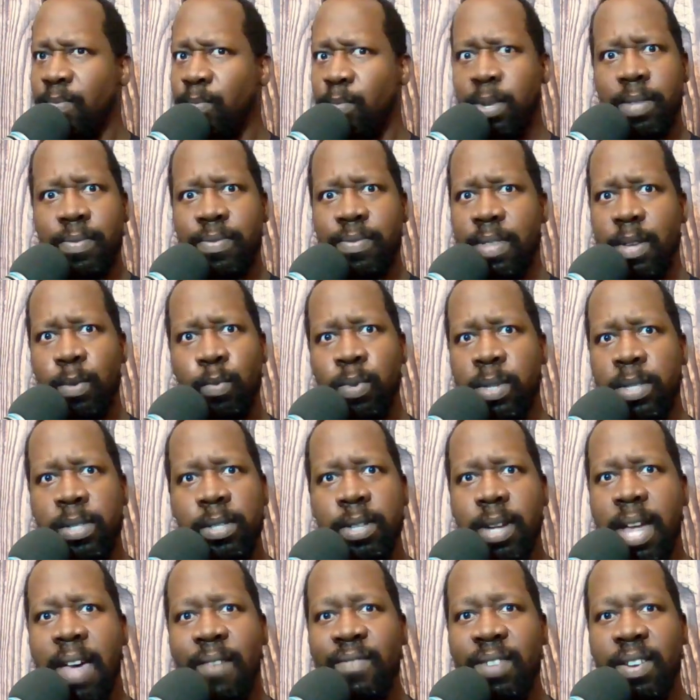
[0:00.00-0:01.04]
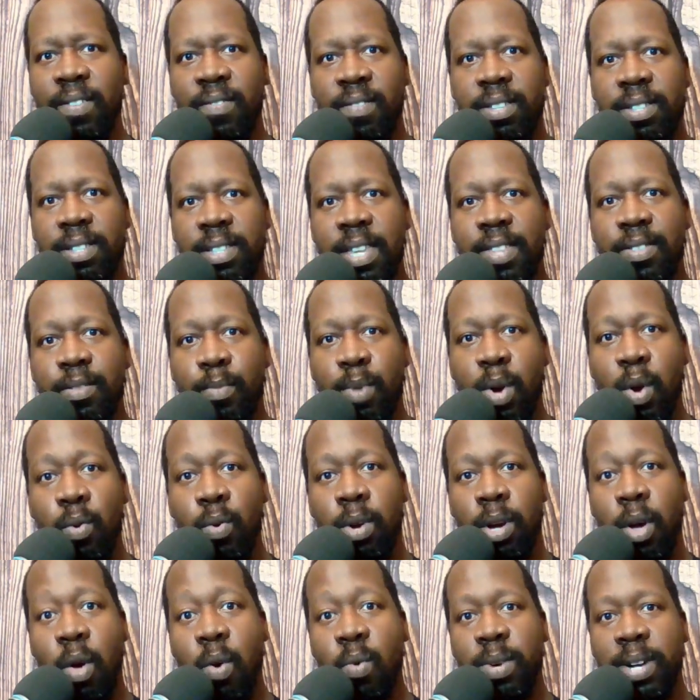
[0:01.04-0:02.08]
We still haven't even seen them go
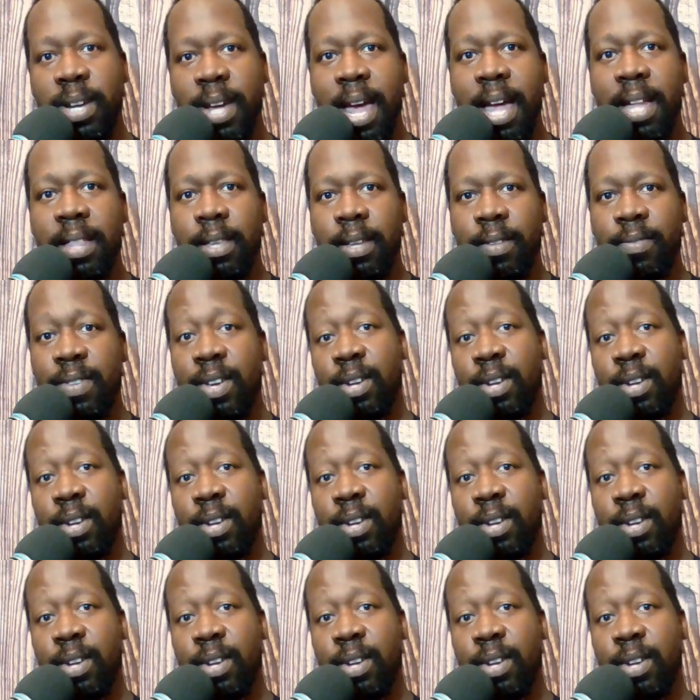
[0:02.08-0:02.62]
to Coney Island.